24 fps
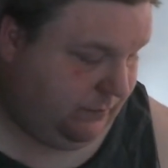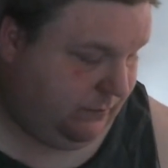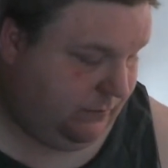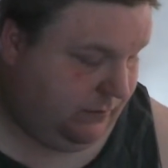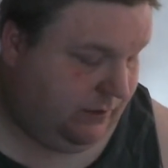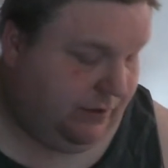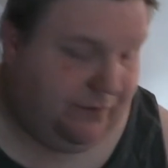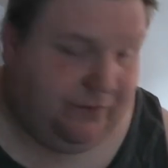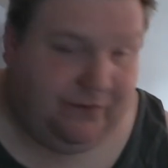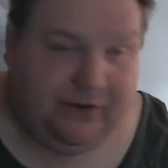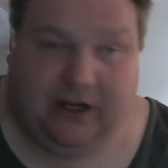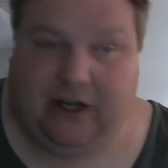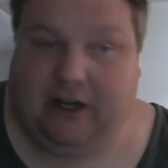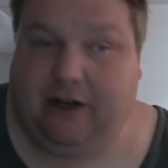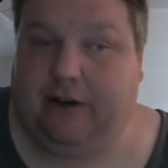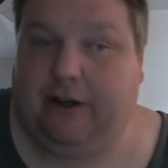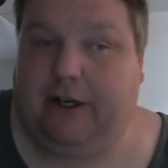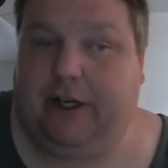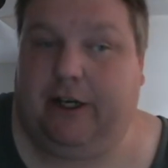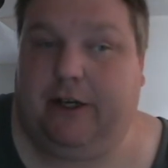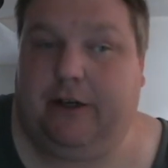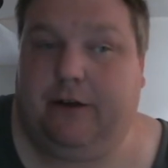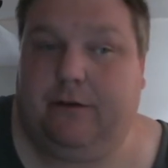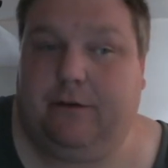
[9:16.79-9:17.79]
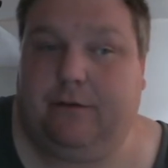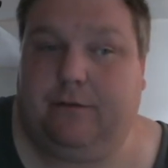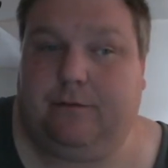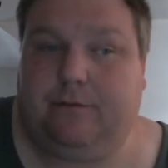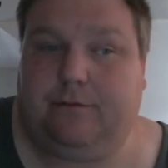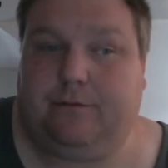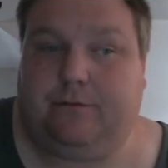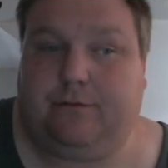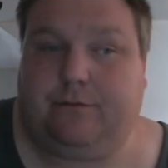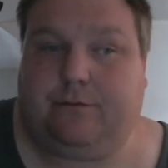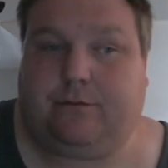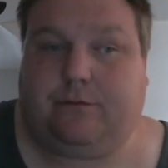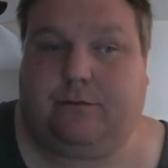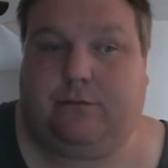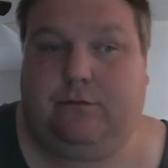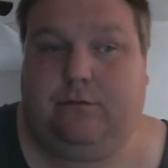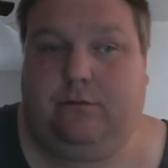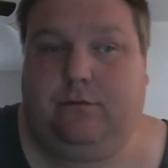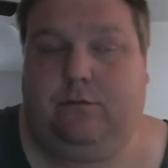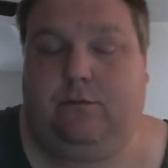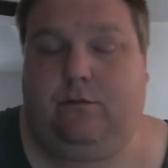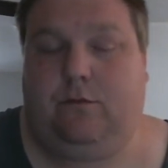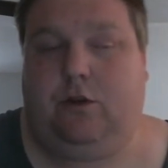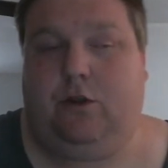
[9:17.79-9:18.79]
the variant,
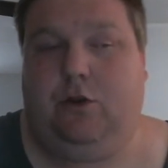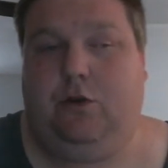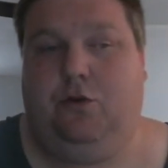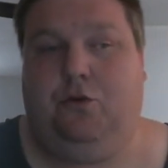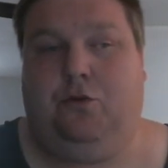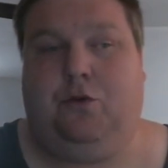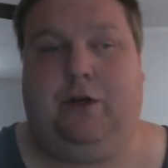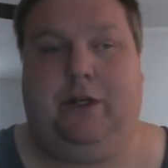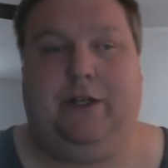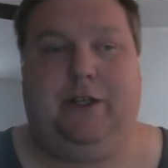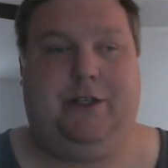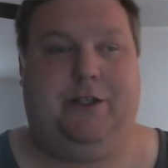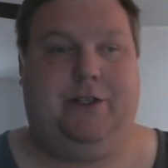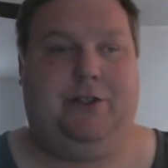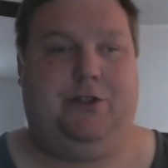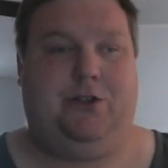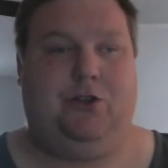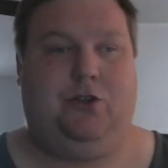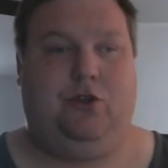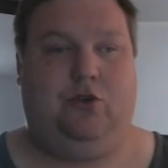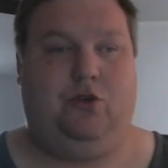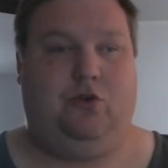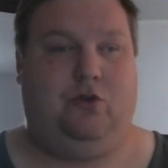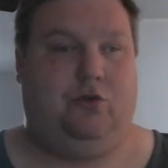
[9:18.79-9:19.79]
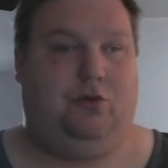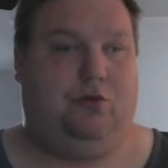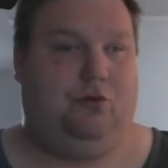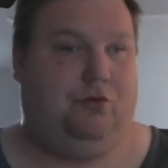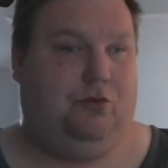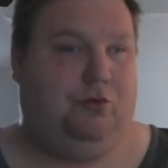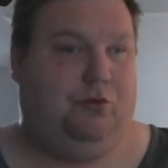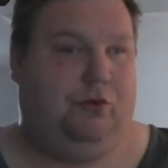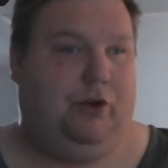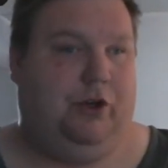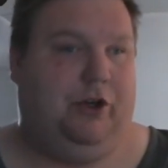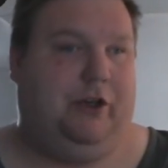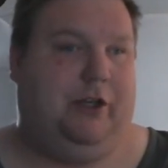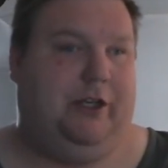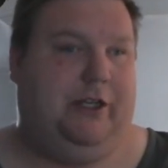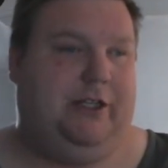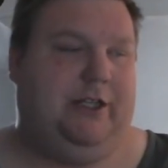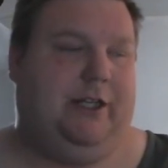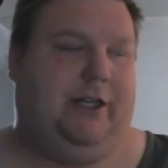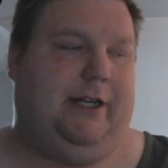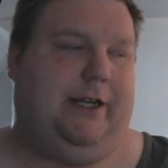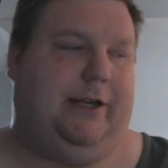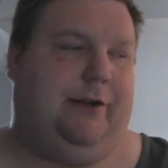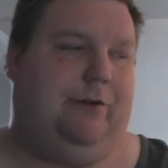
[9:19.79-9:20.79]
was really
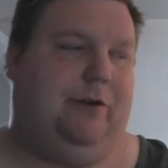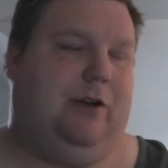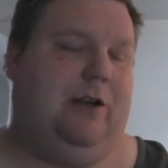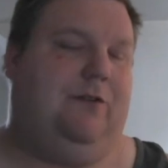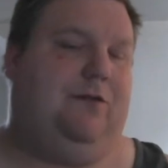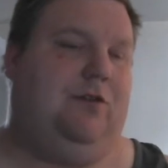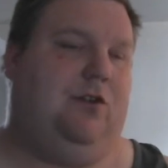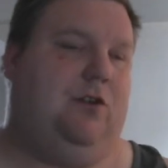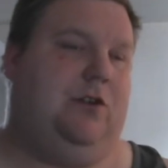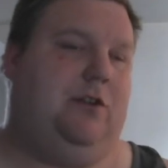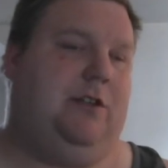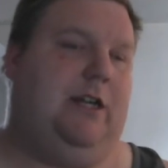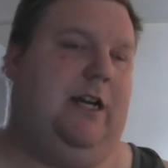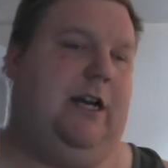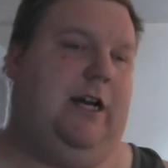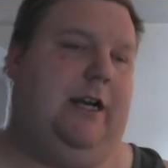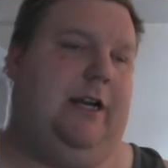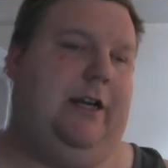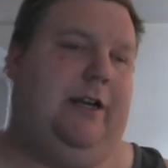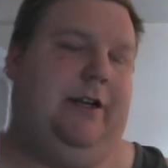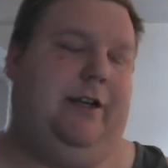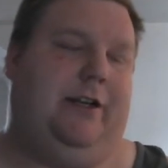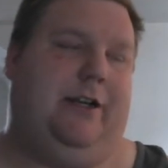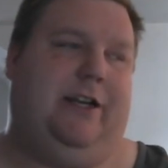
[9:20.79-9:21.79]
tight when I first got it,